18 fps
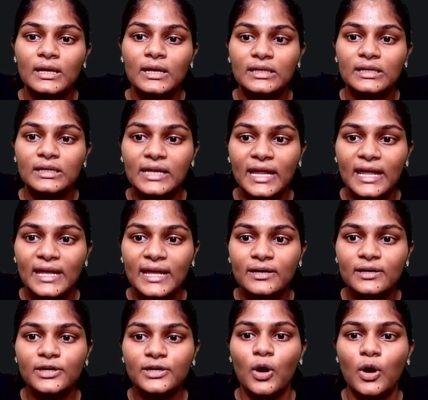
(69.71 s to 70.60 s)

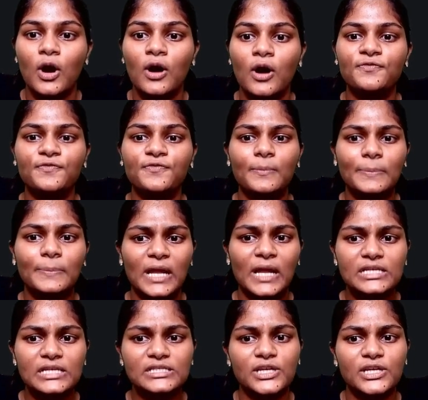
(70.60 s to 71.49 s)
layer of
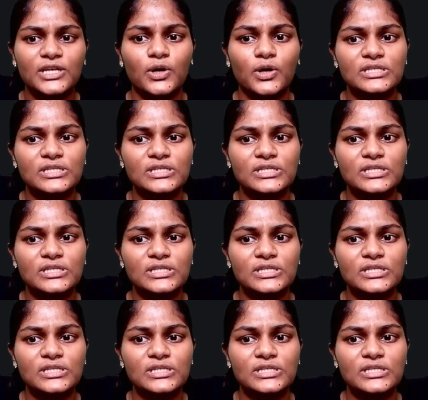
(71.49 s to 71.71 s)
plastic